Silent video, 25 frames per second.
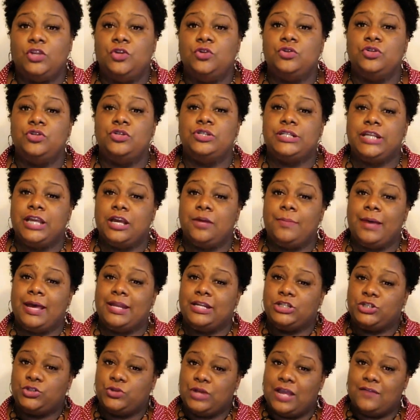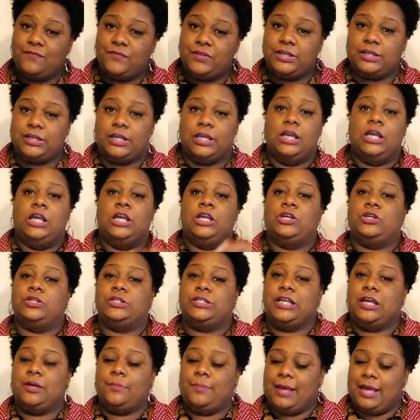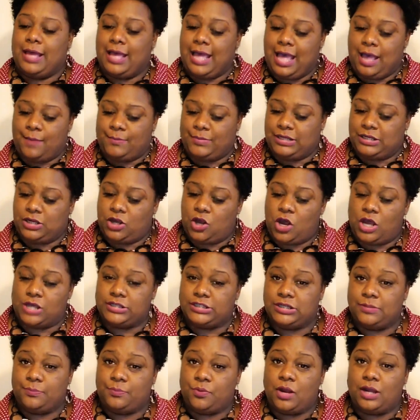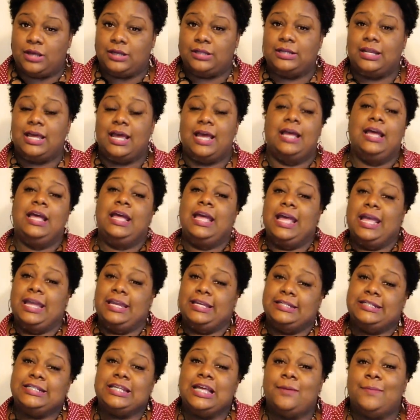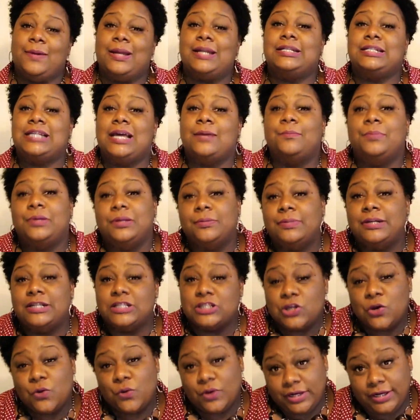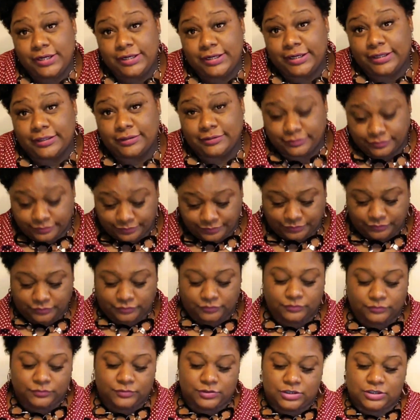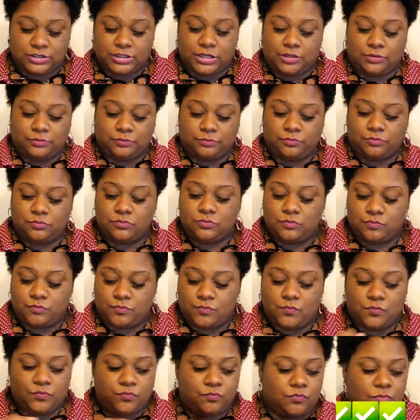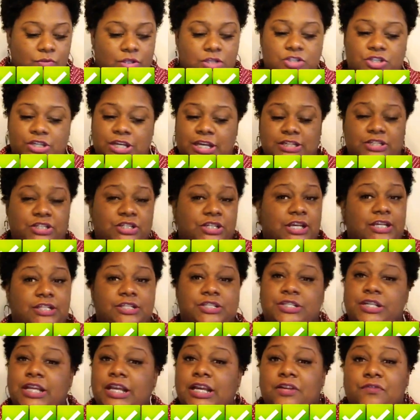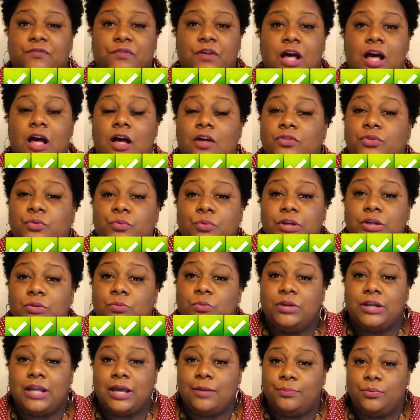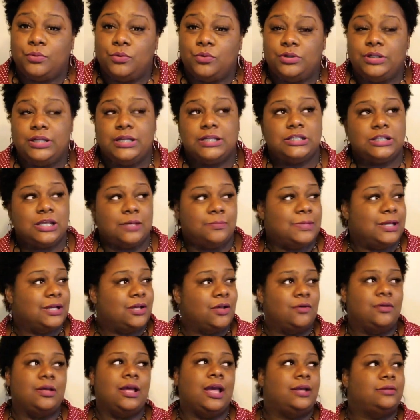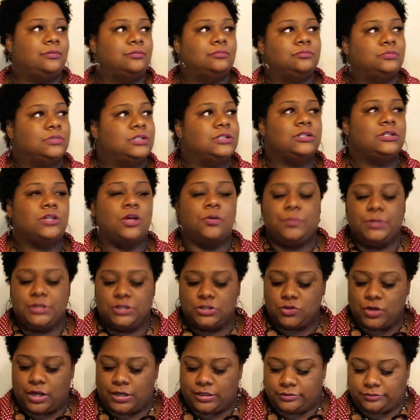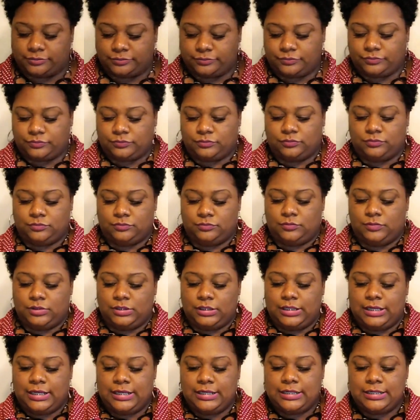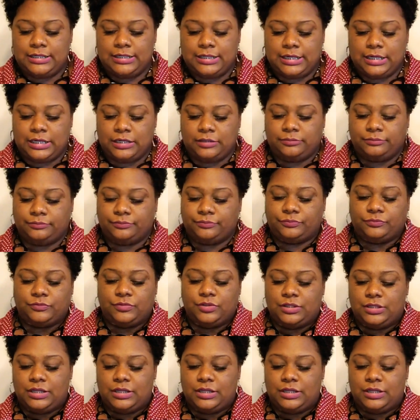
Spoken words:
You tell by the traffic, you tell by how many cars in the parking lot, and you tell by the type of people that's going in there. So, check for all three when I pulled in. So I'm like, okay, this is going to be straight. Get in there,